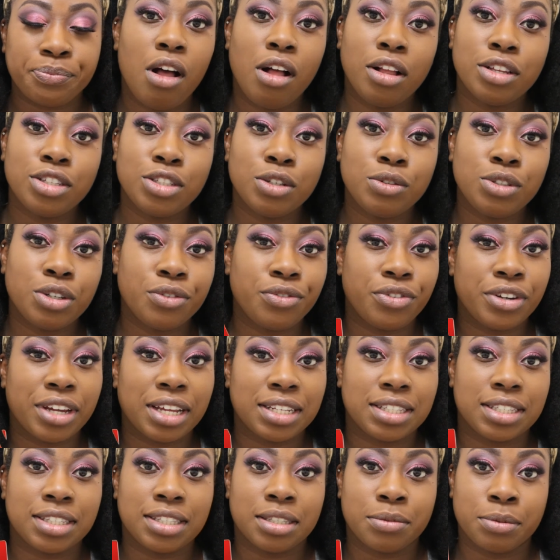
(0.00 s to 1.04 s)
Also don't forget
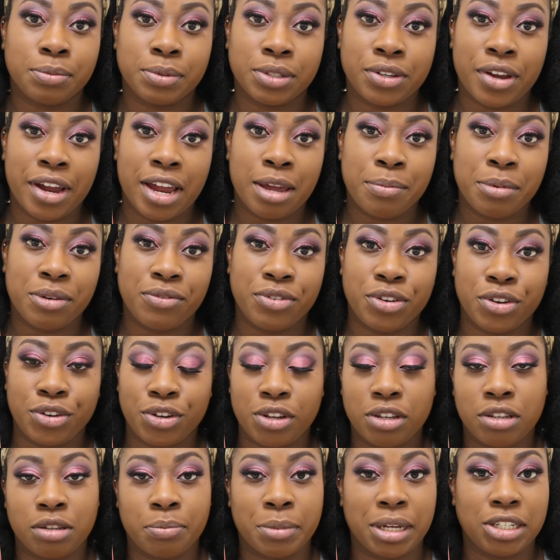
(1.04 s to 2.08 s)
to subscribe if you're
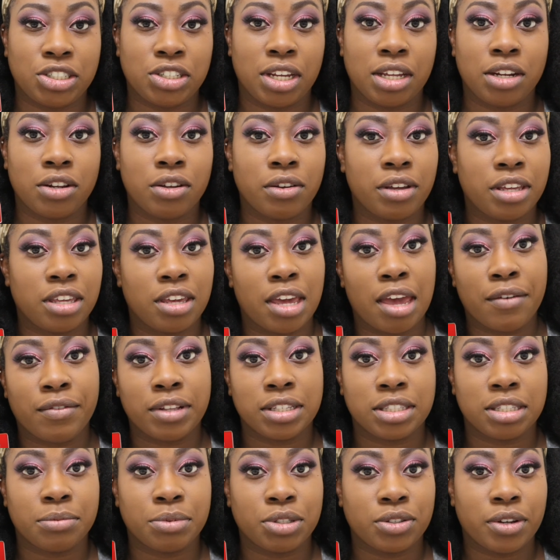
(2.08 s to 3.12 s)
new to my channel and you haven't
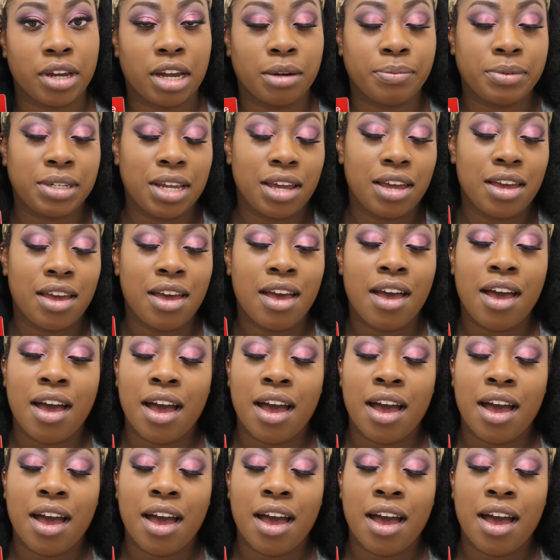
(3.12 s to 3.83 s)
subscribed yet.